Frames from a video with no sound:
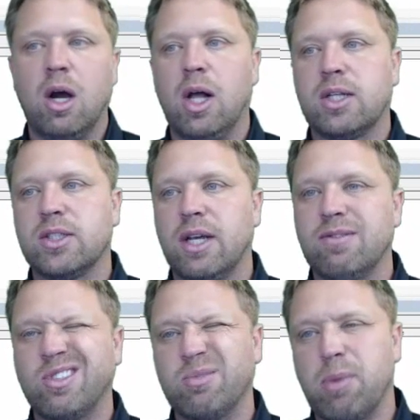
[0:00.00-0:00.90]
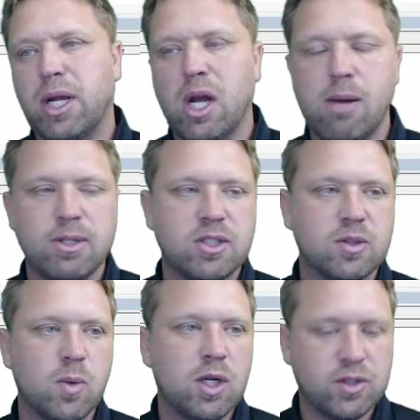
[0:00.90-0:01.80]
I'll actually have this in my comments
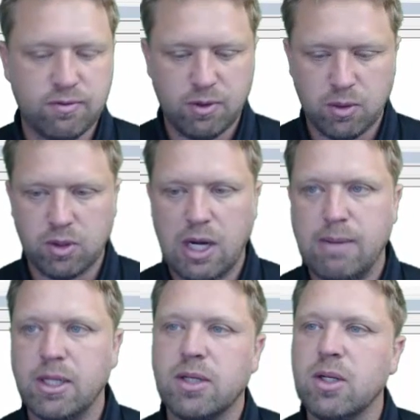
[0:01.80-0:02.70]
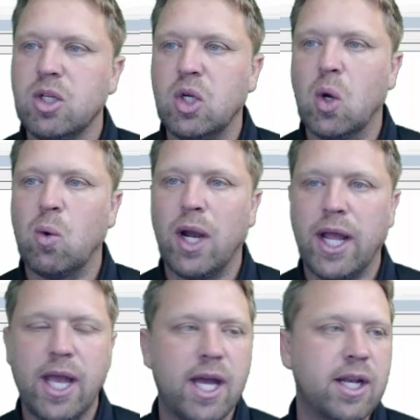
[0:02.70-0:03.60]
as well, so if you want to grab it, go right
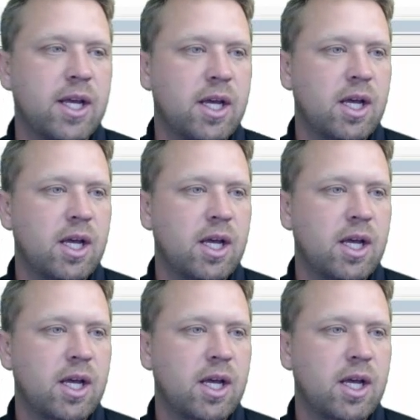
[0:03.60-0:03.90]
ahead.